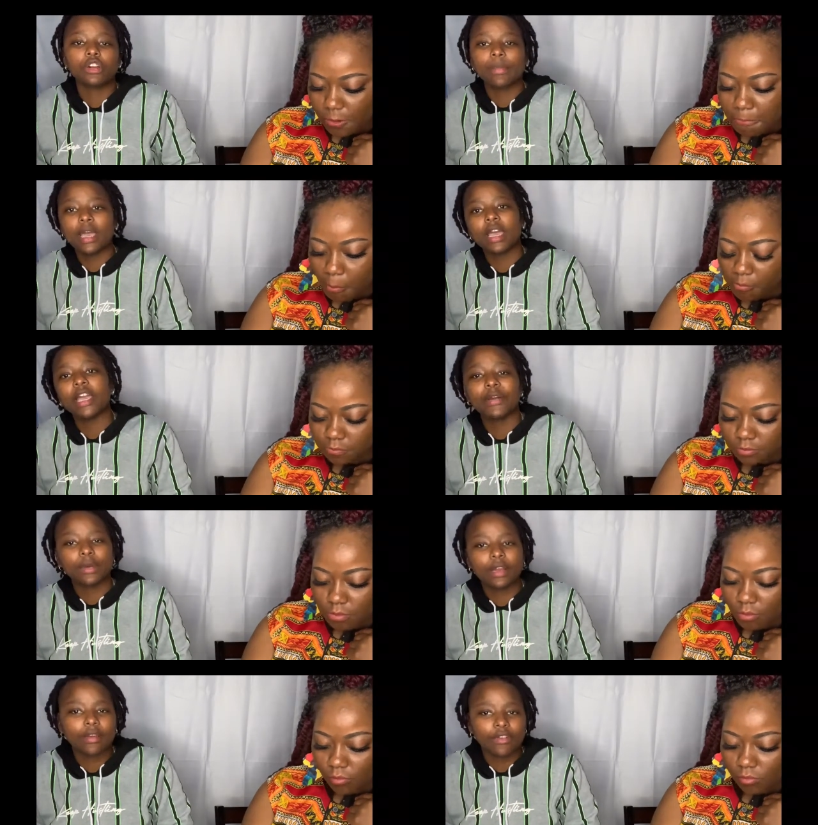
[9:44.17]
Speaker 1: her bag or
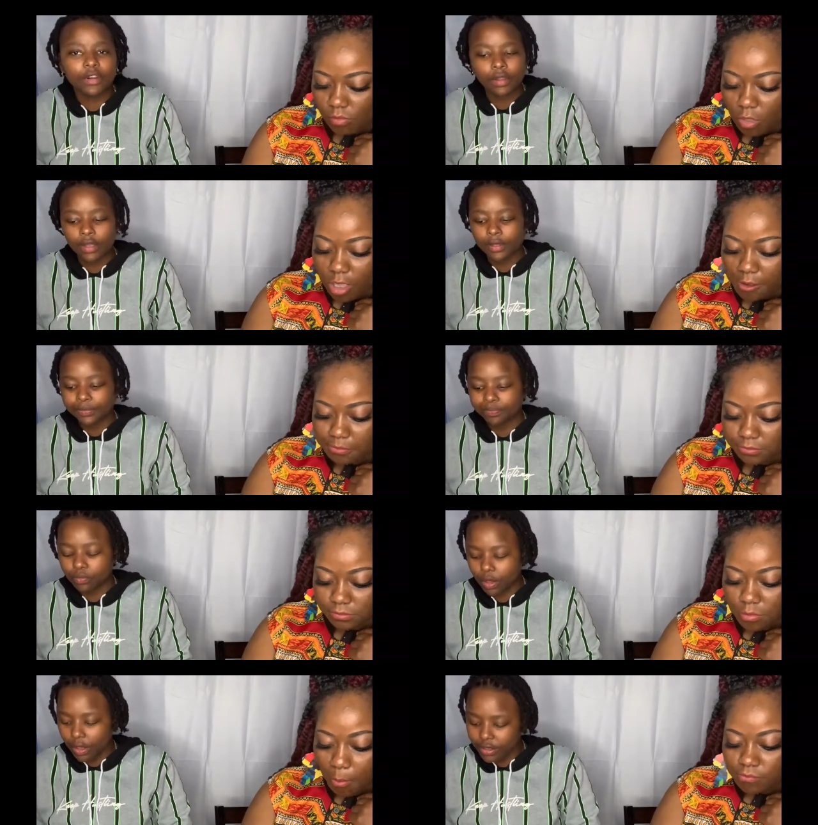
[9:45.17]
whatever? Yeah,
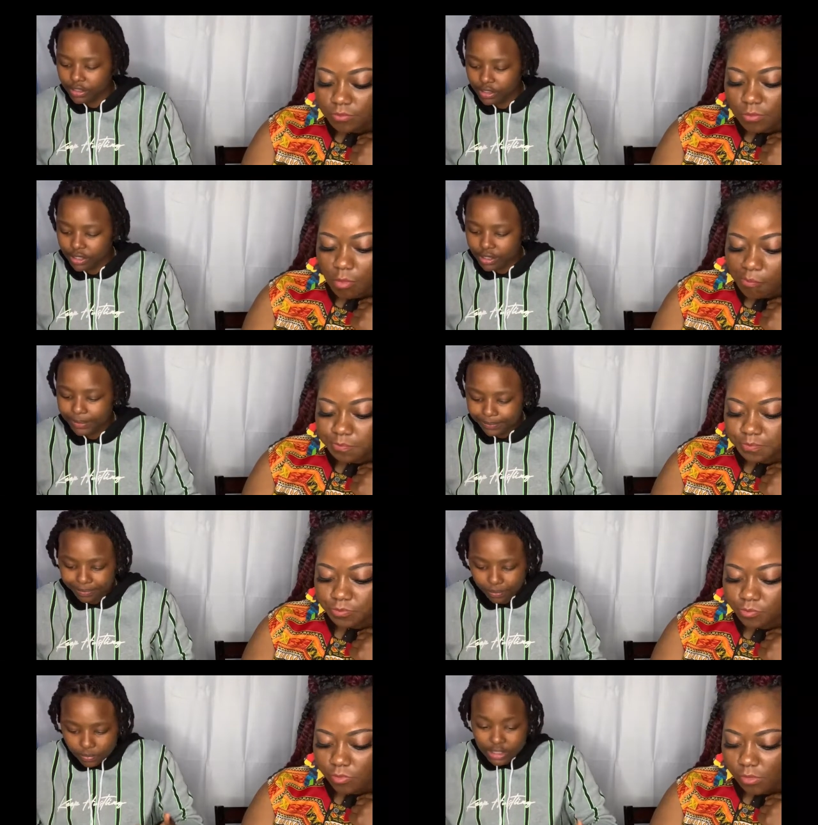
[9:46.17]
it's just
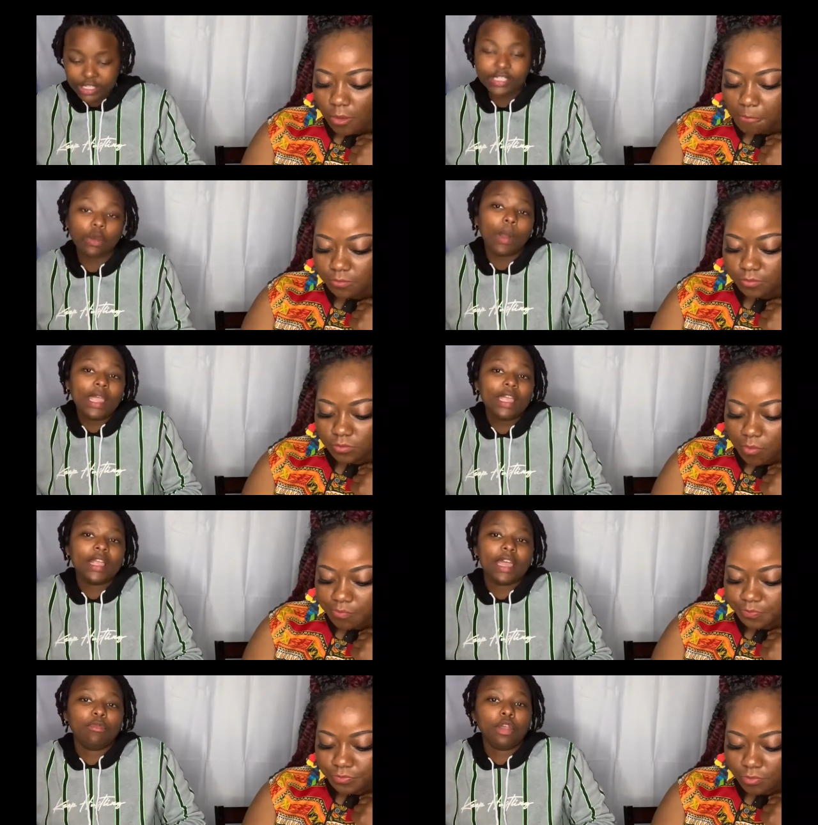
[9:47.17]
it's just a
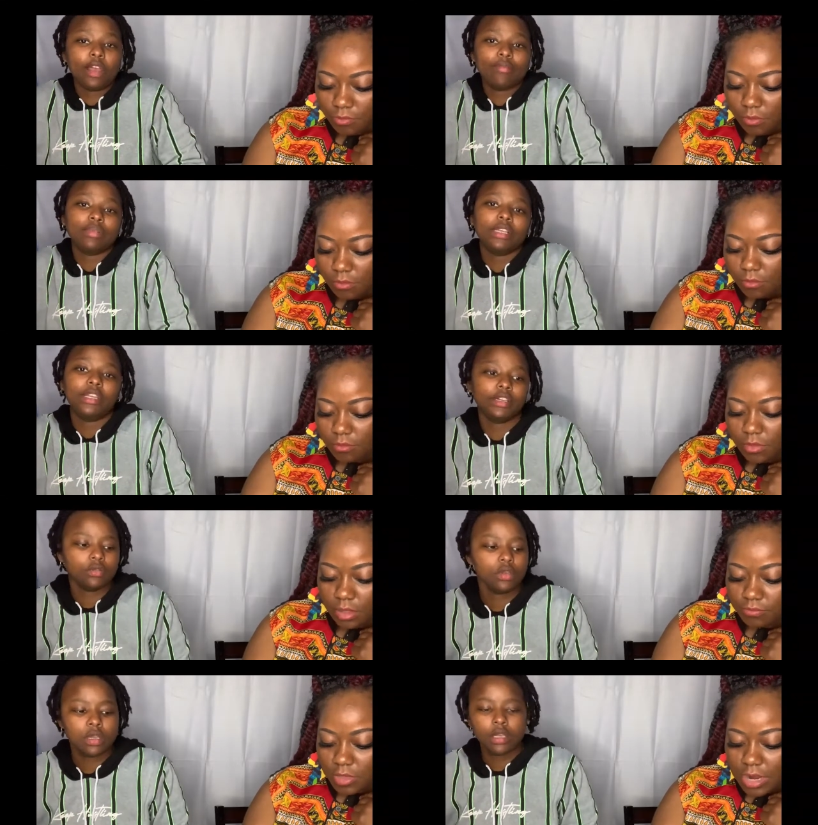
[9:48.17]
waiting game you gotta play, you
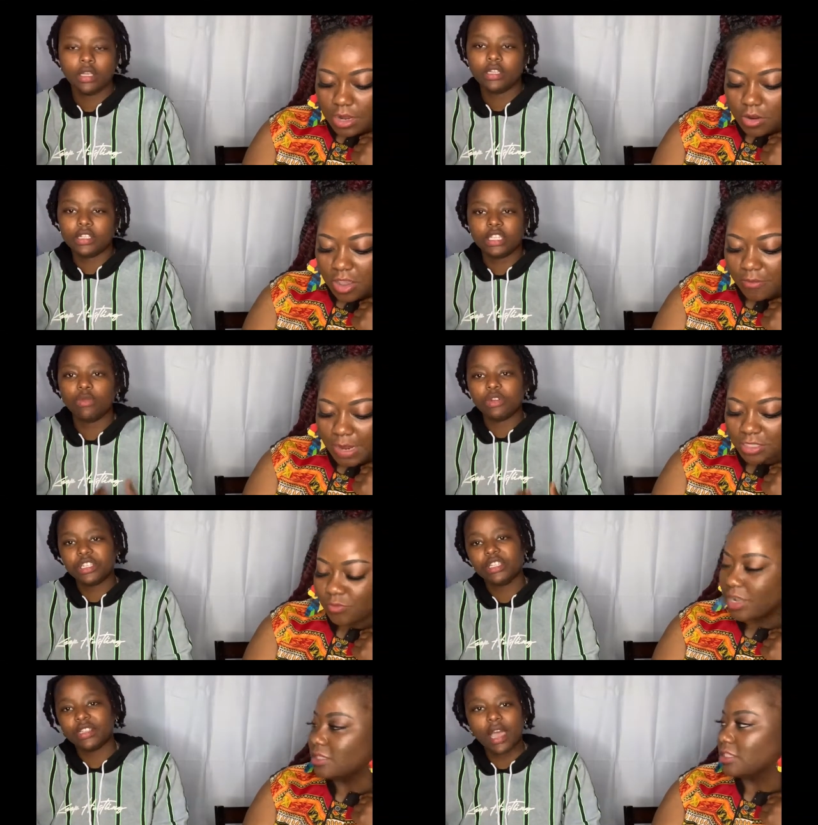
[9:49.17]
know. And I know
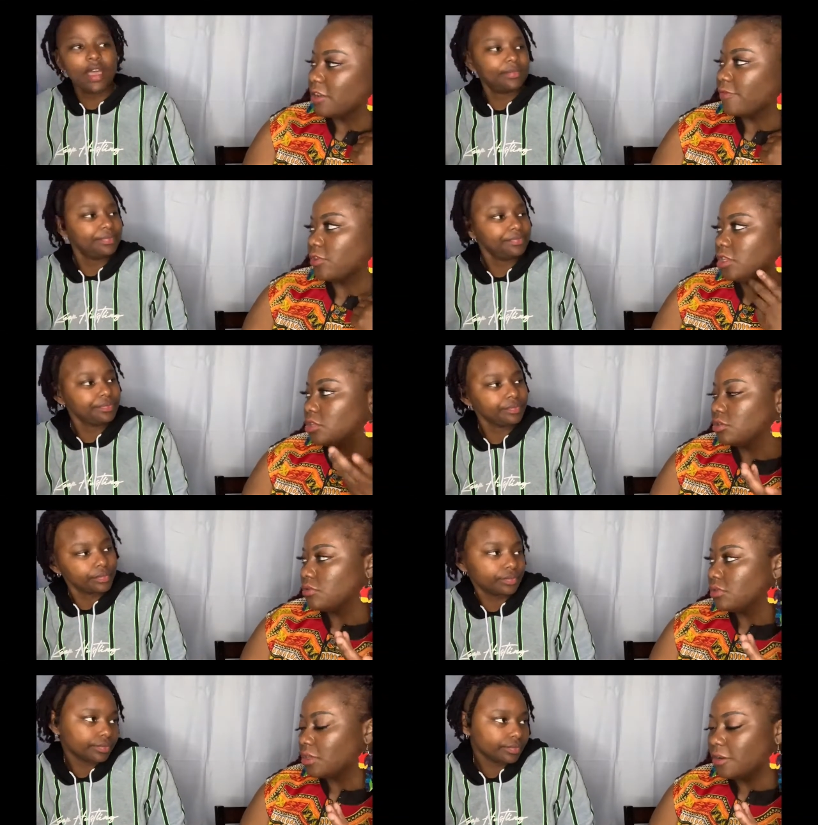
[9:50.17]
everybody's raised at.
Speaker 2: differently
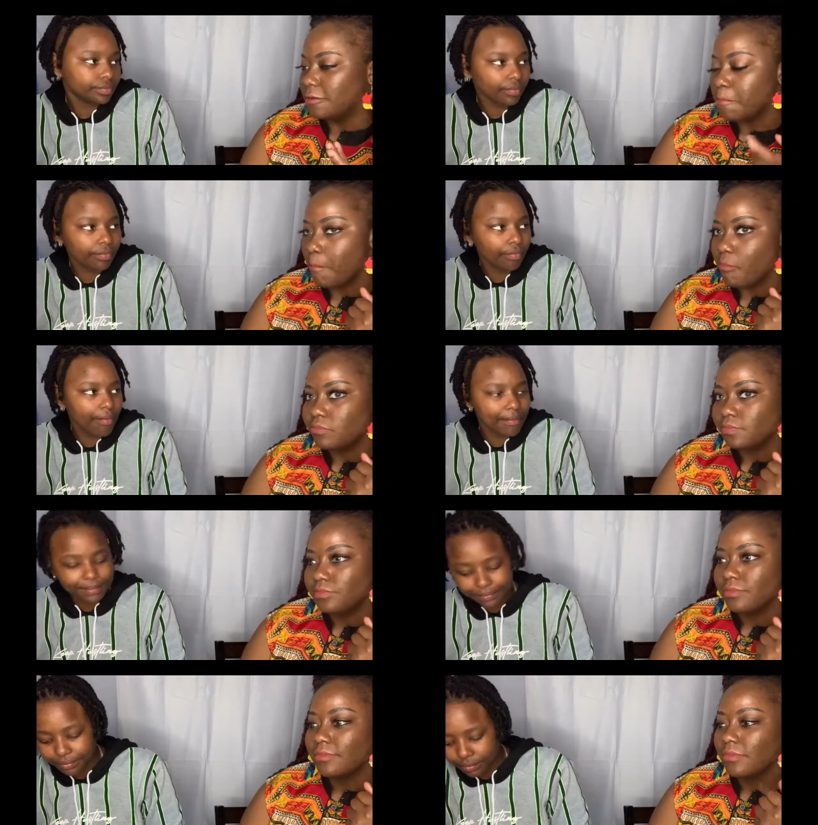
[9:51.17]
too, so
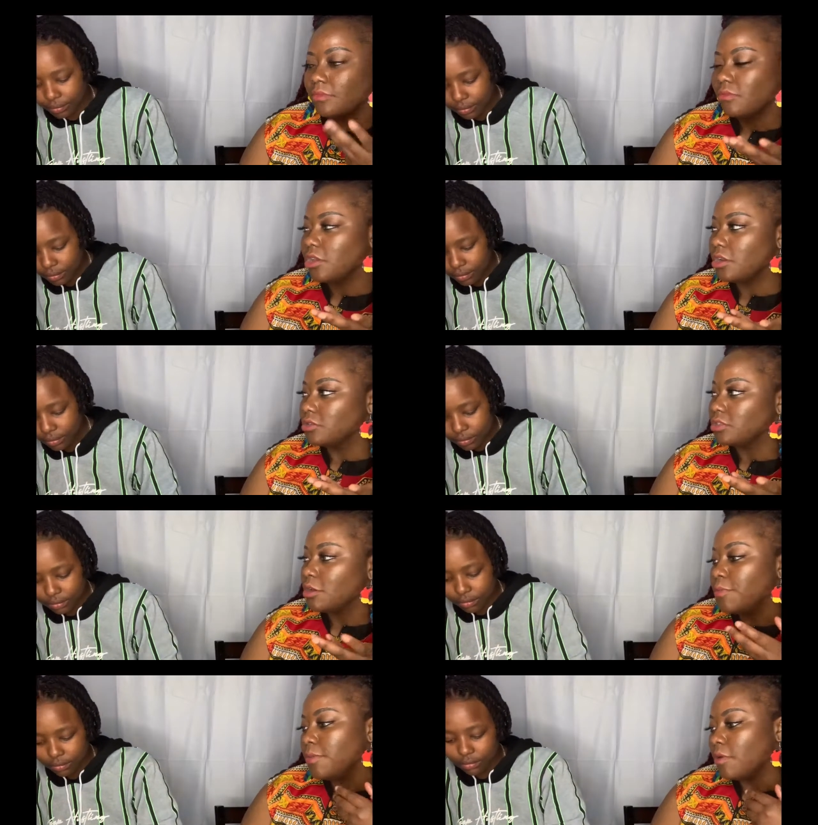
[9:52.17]
you know,
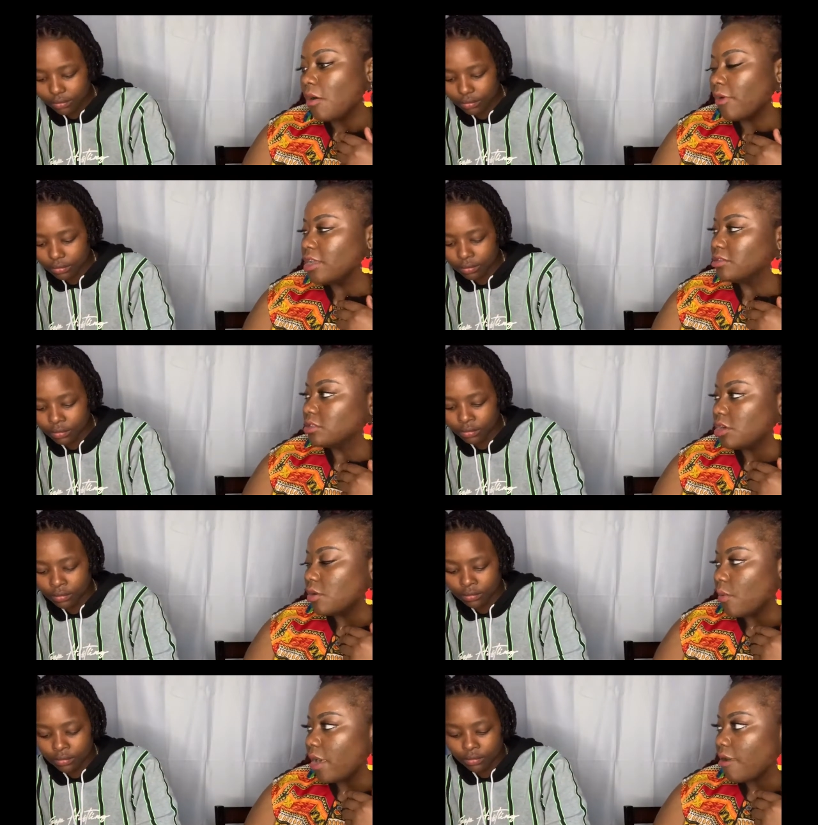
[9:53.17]
some people are raised a
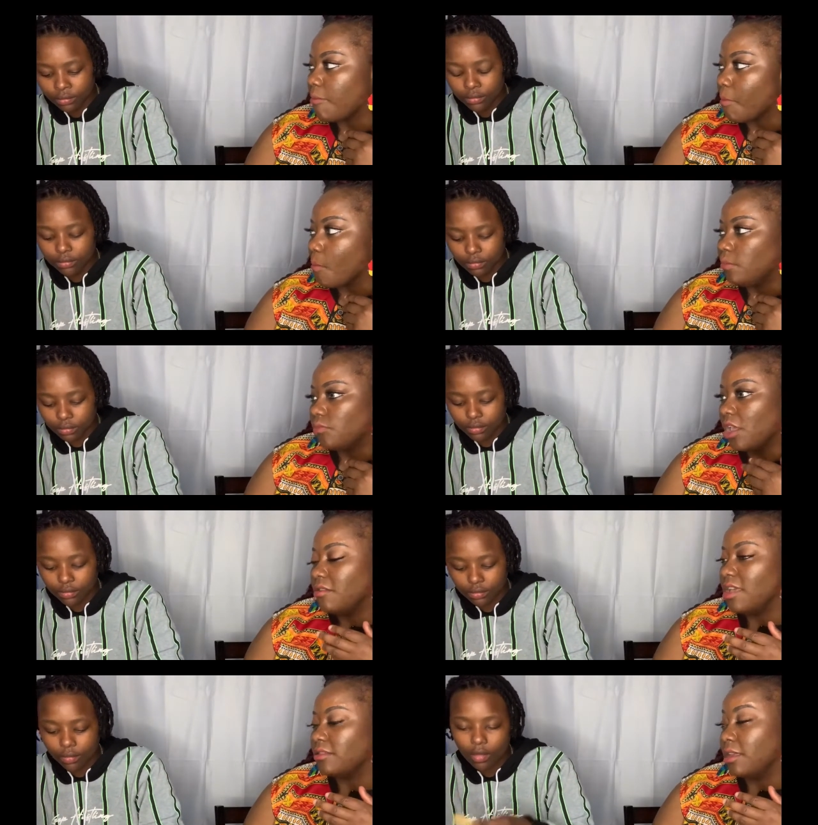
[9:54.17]
certain way, mm-hmm.
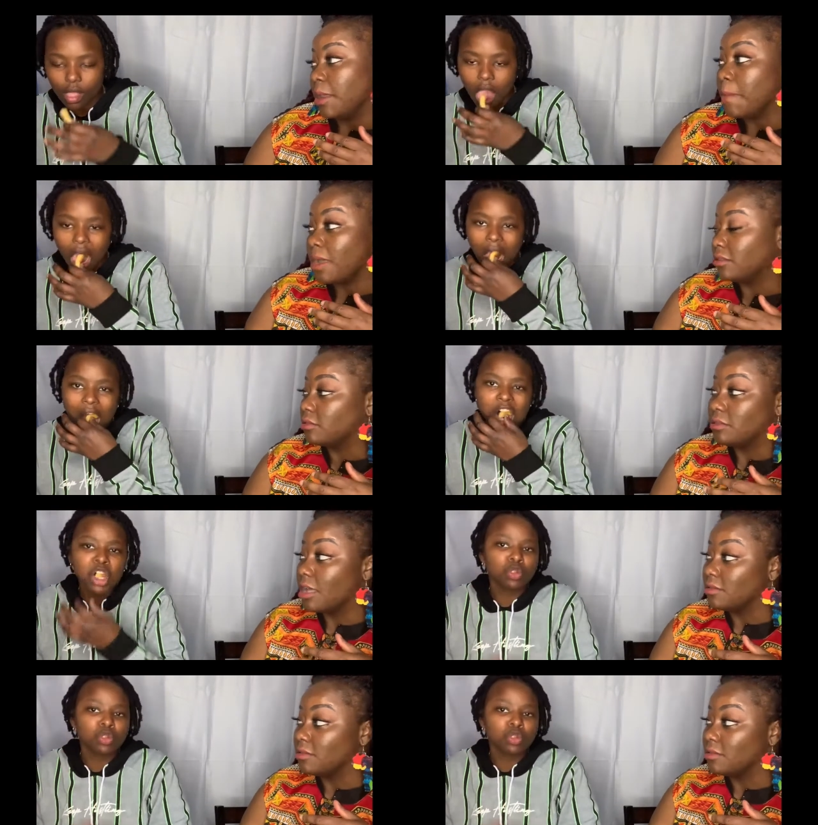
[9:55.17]
and that, that they might not